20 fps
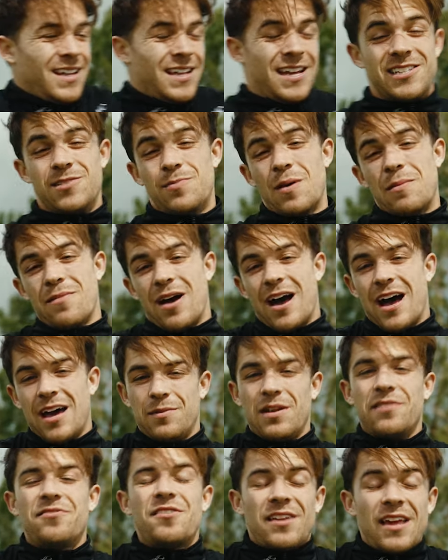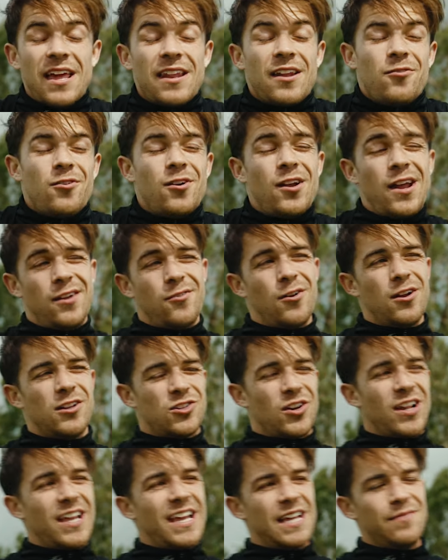it's a bit mad, but if I get in around
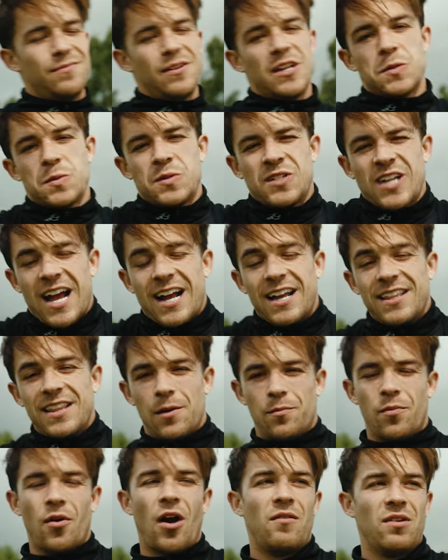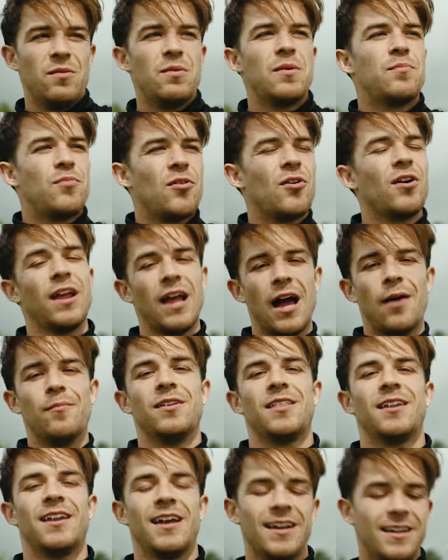sort of 8 meters per second, I'll probably be pretty happy
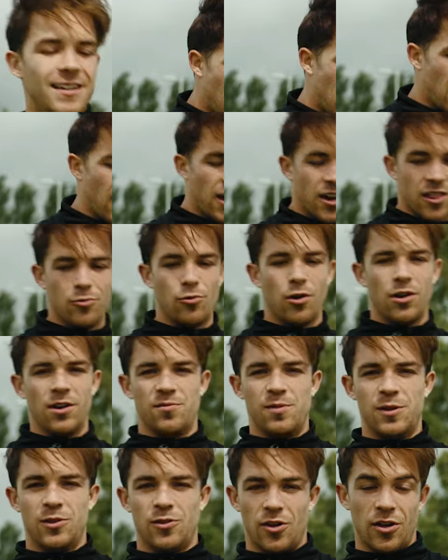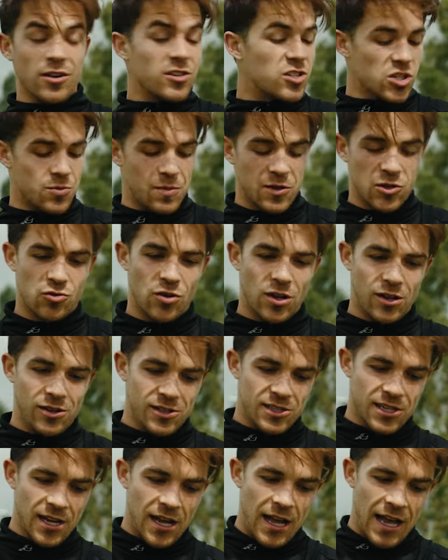today. A lot of the running I've been doing, it's just been
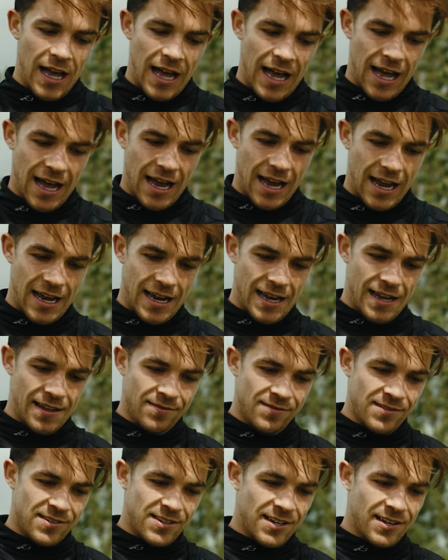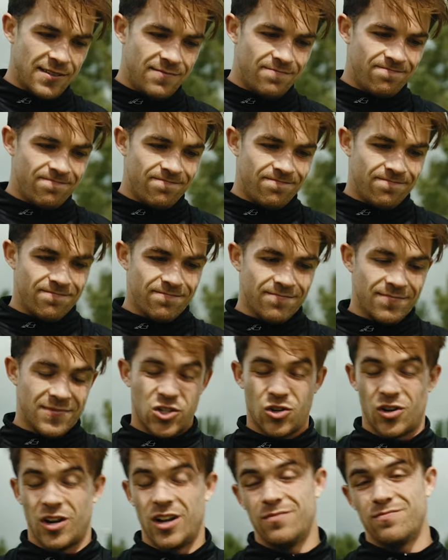drills and
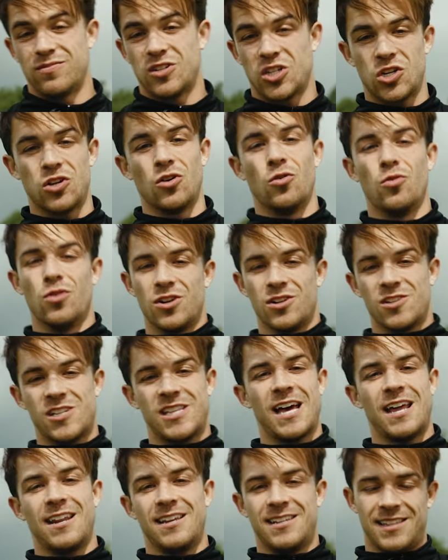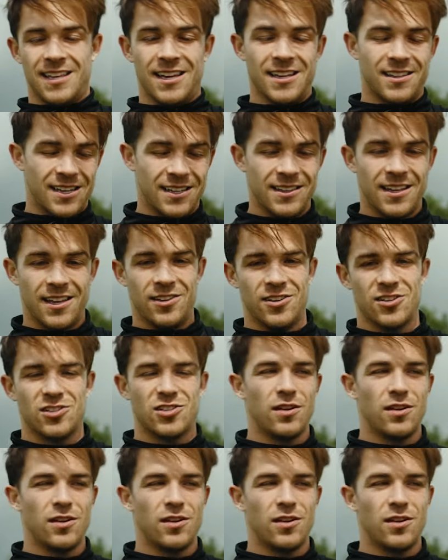sort of slower, steady state, continuous